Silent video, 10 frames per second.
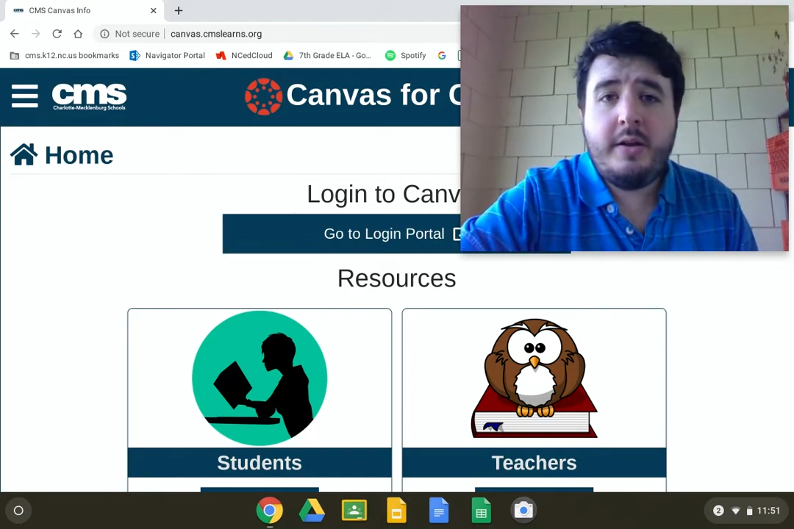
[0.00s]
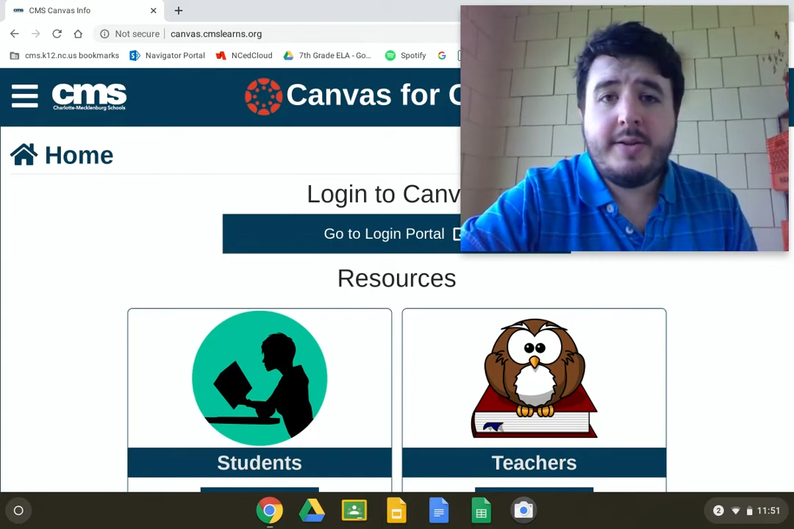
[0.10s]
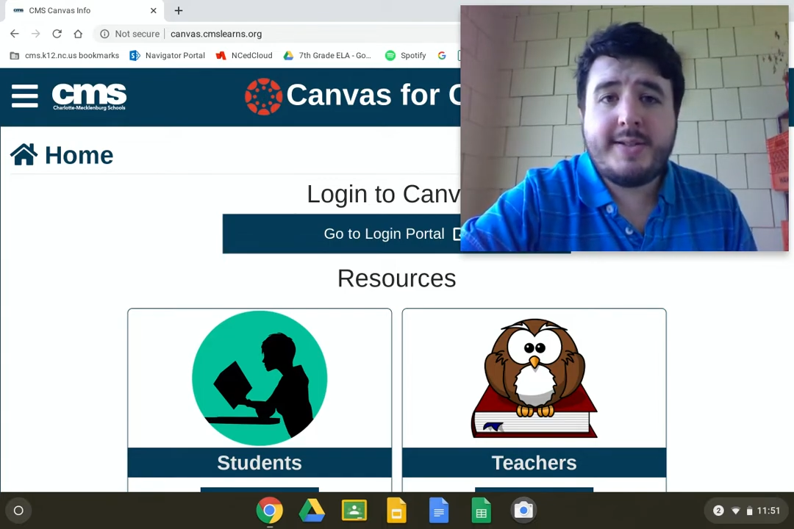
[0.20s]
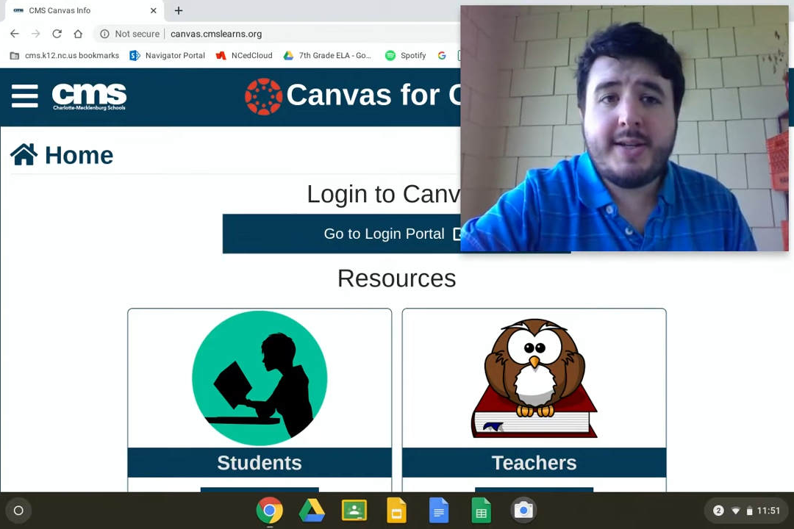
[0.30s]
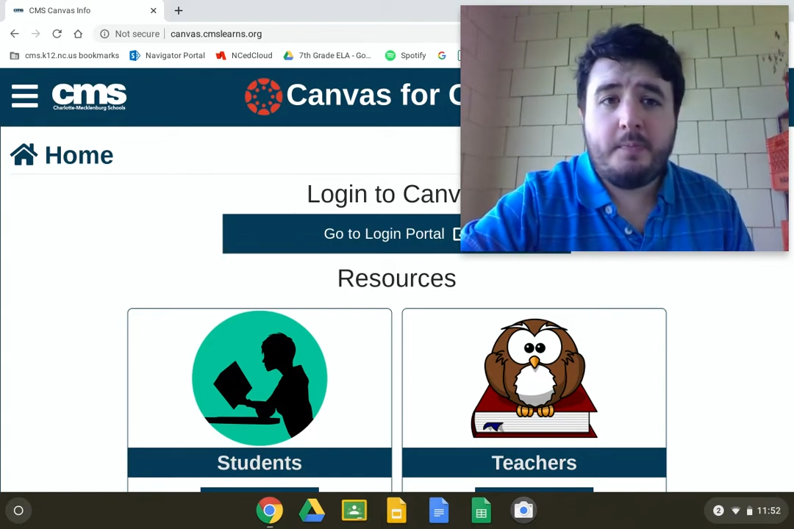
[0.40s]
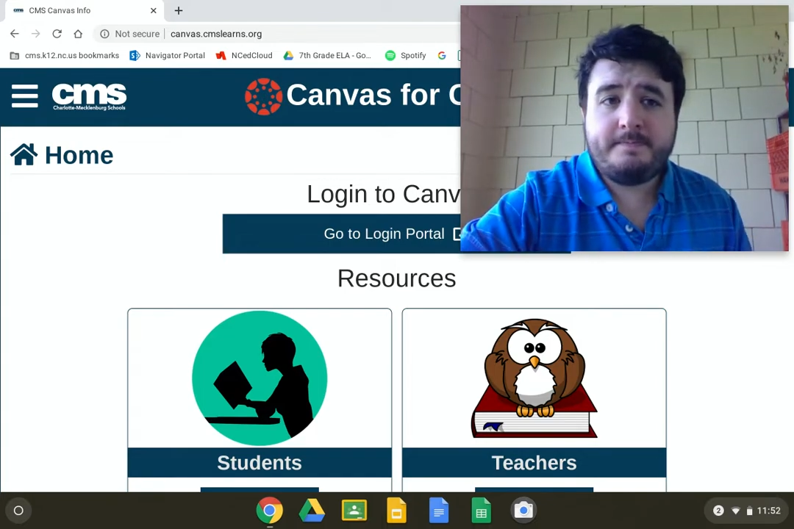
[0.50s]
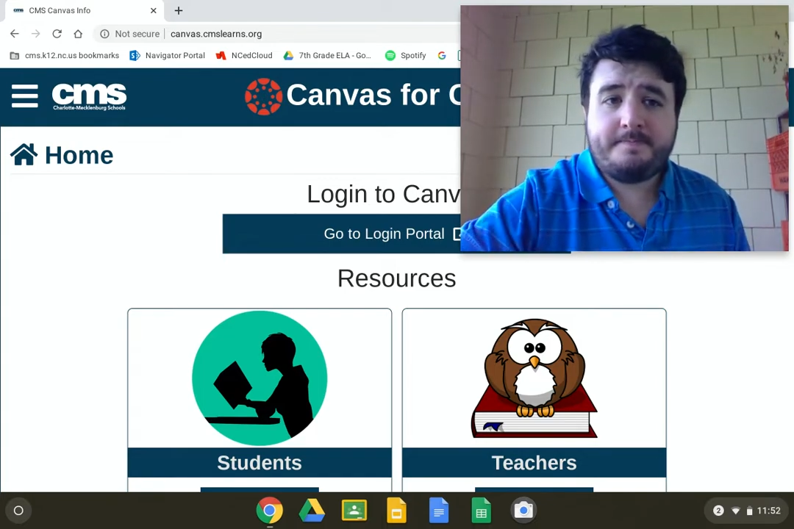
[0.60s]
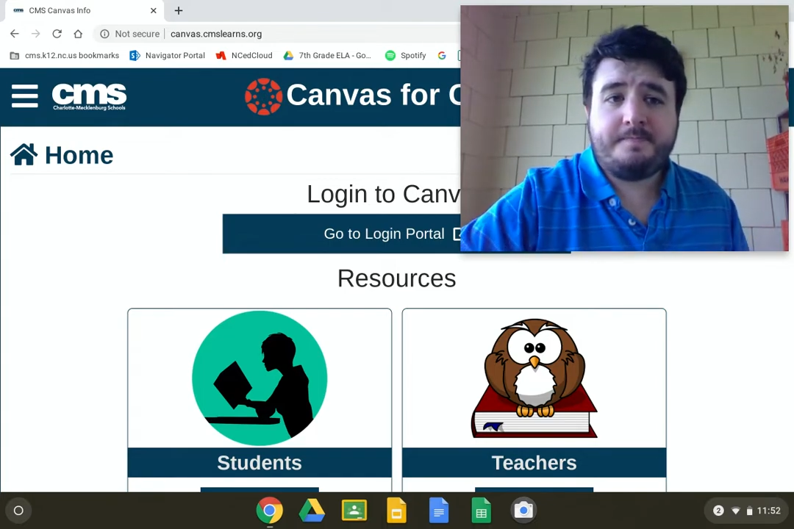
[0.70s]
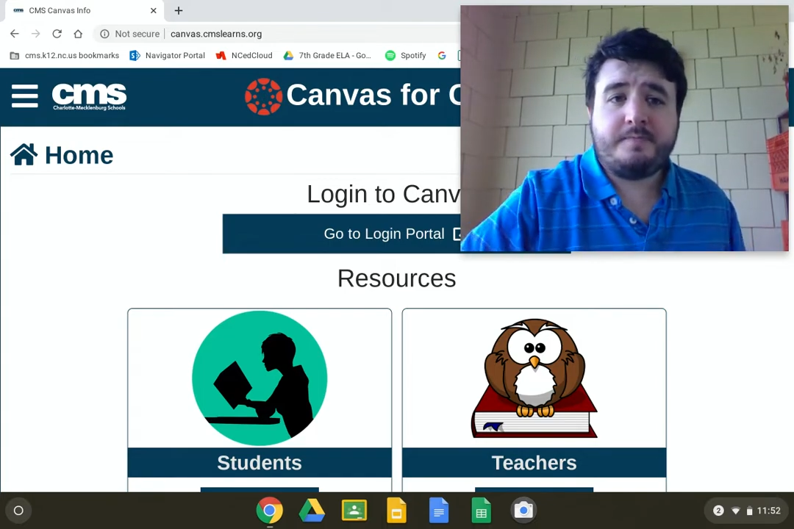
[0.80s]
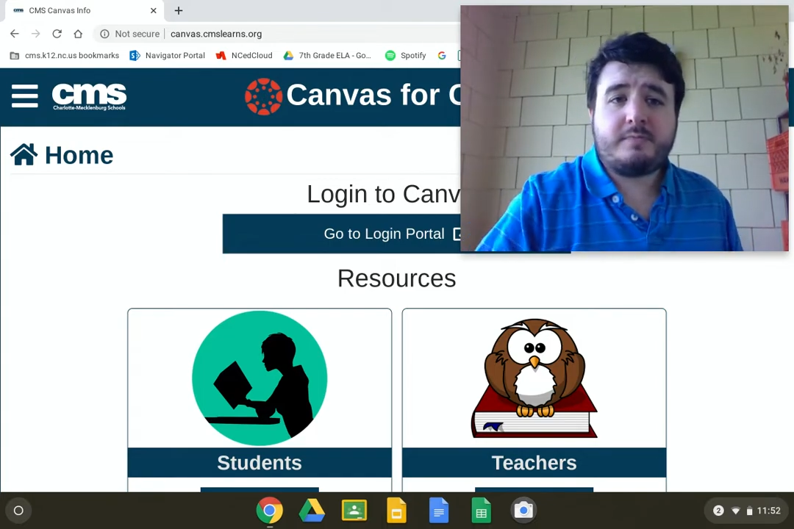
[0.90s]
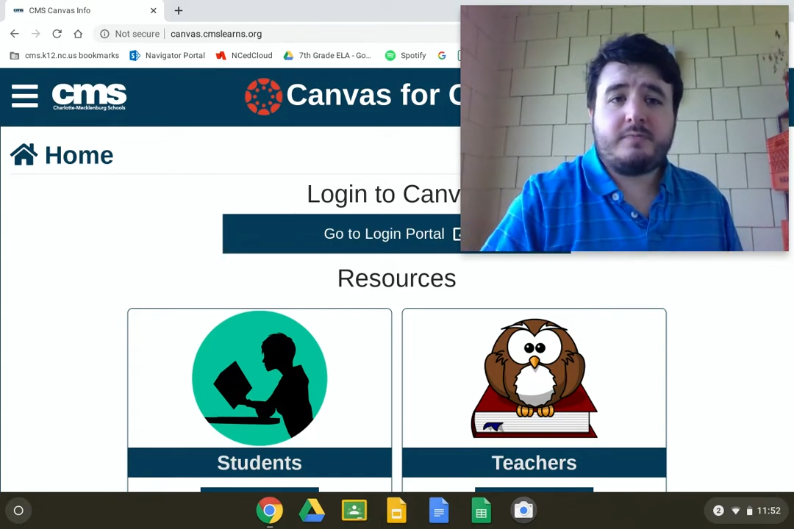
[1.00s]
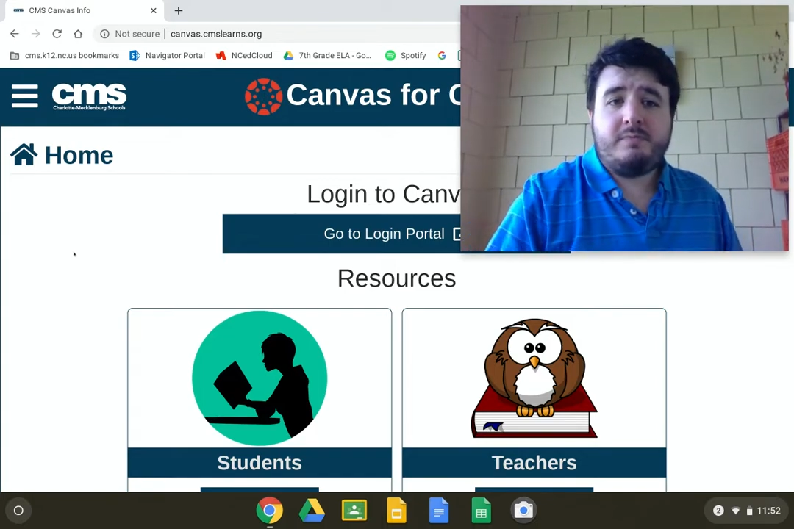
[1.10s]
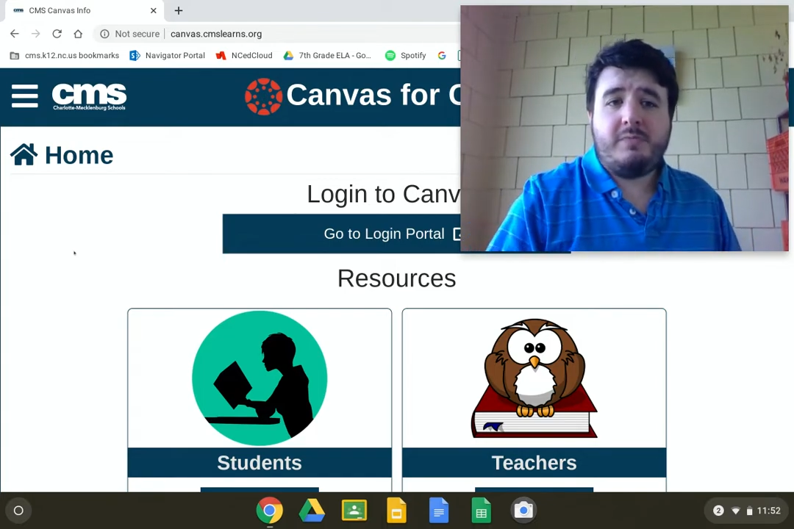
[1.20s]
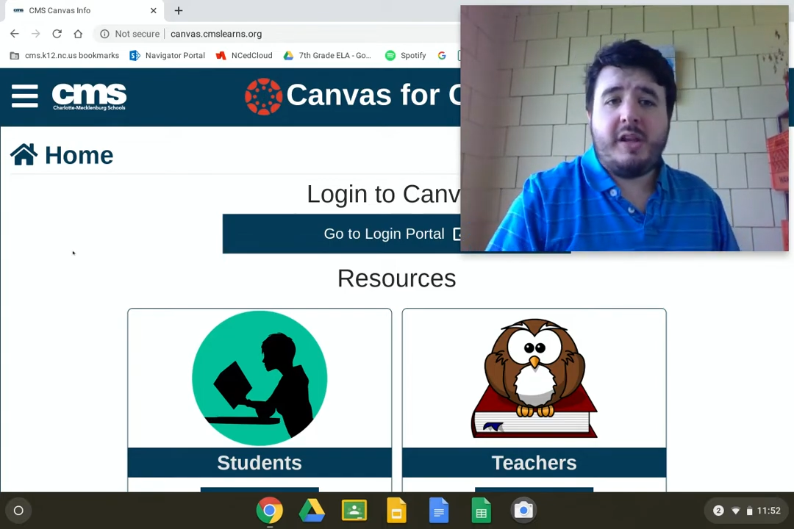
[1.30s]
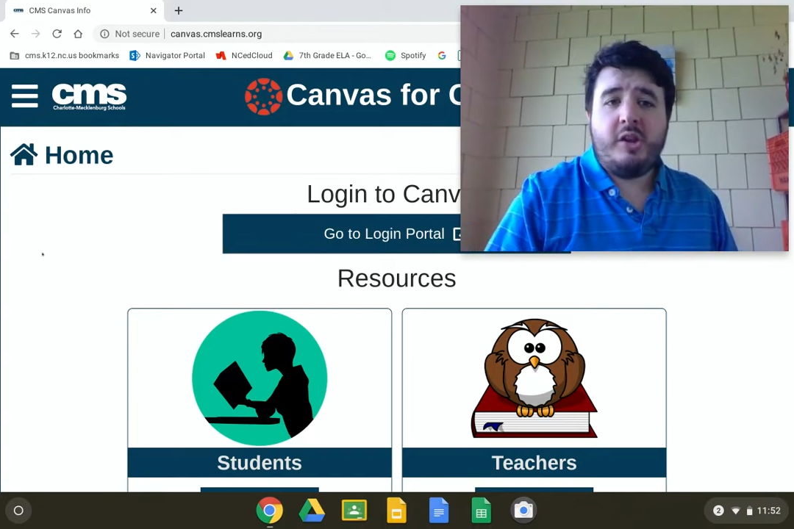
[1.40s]
So
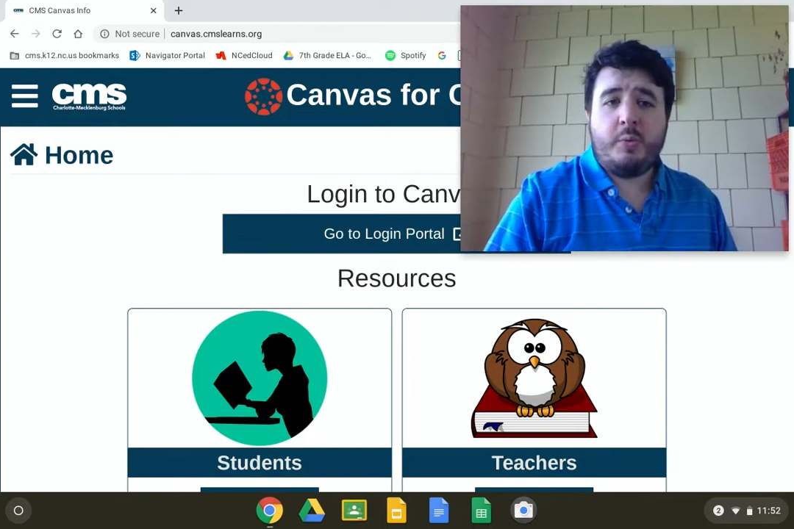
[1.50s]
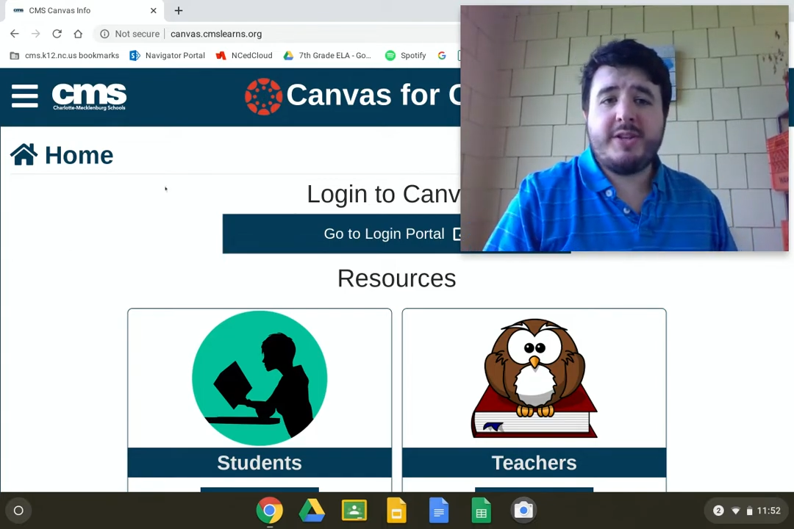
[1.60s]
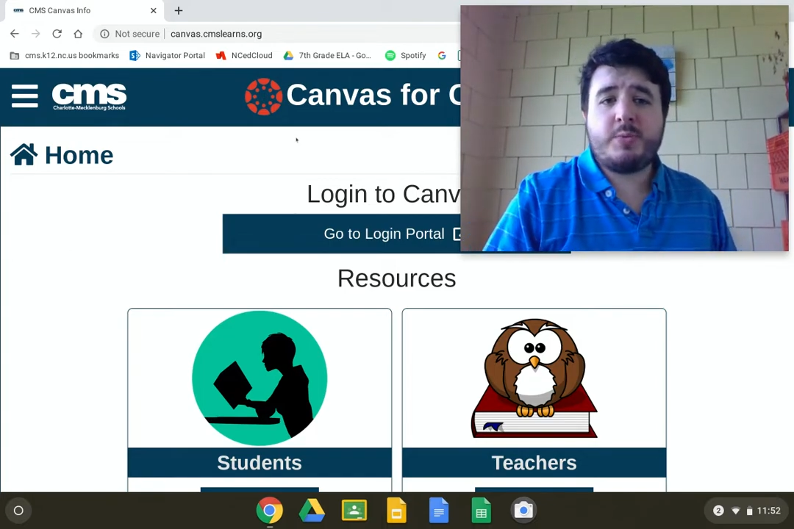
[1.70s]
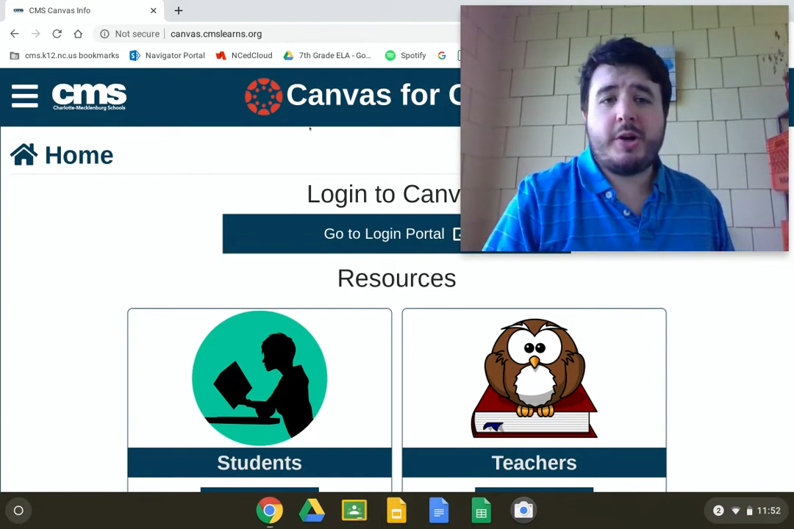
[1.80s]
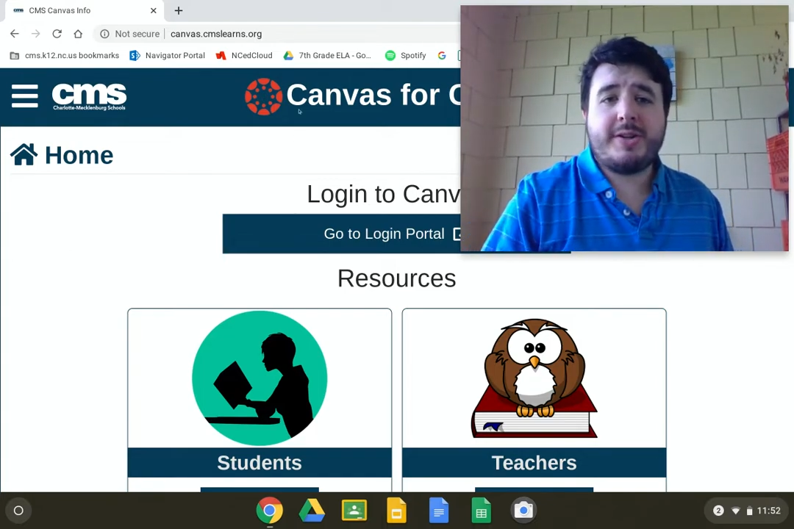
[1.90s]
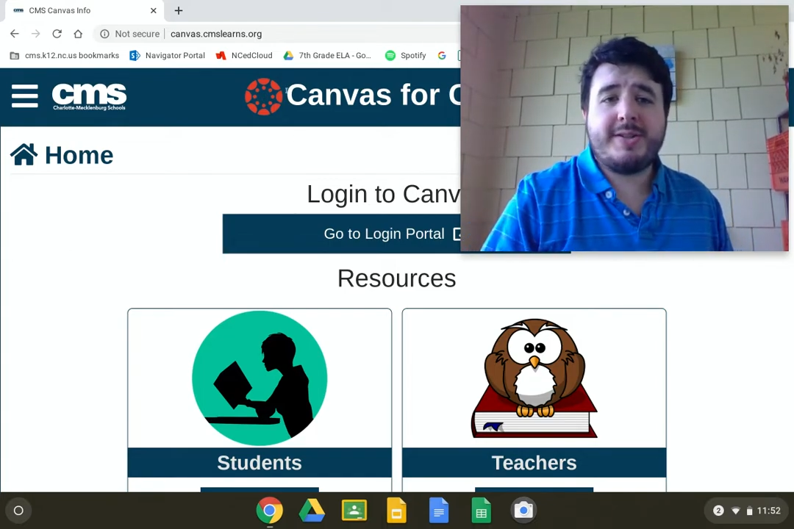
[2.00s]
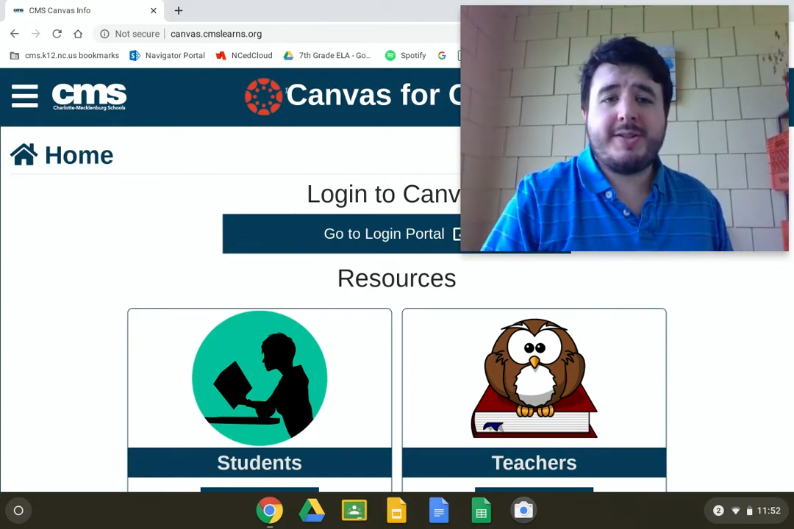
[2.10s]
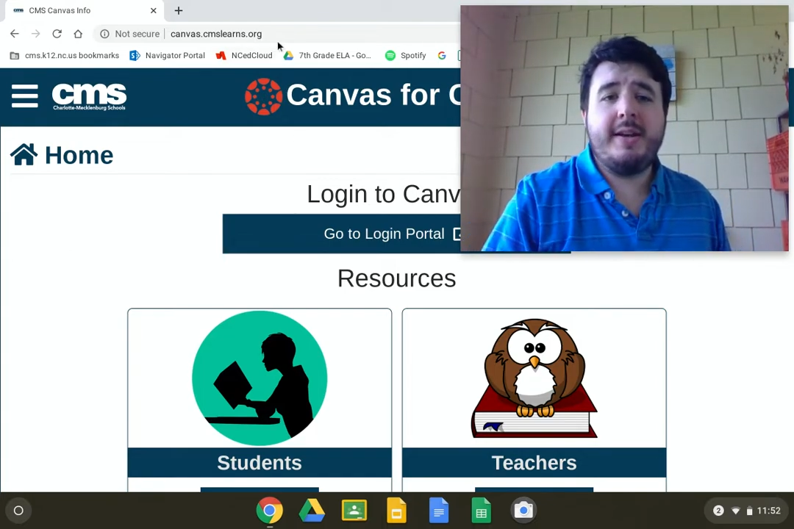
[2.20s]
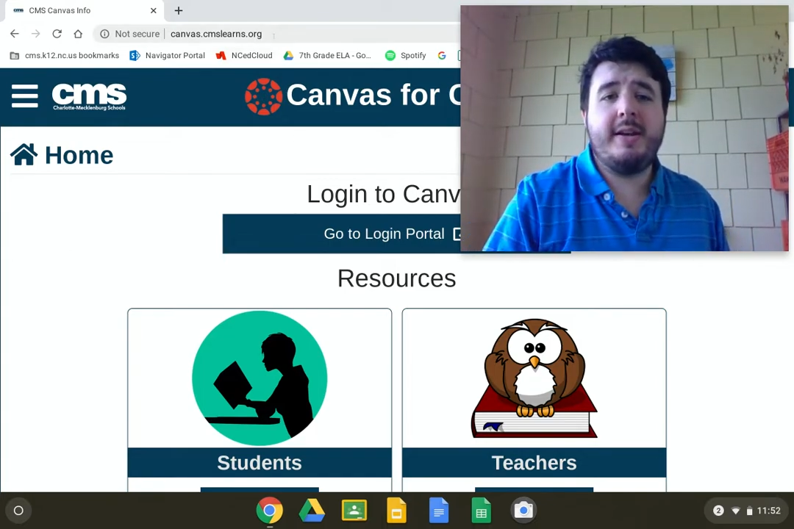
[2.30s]
the way this works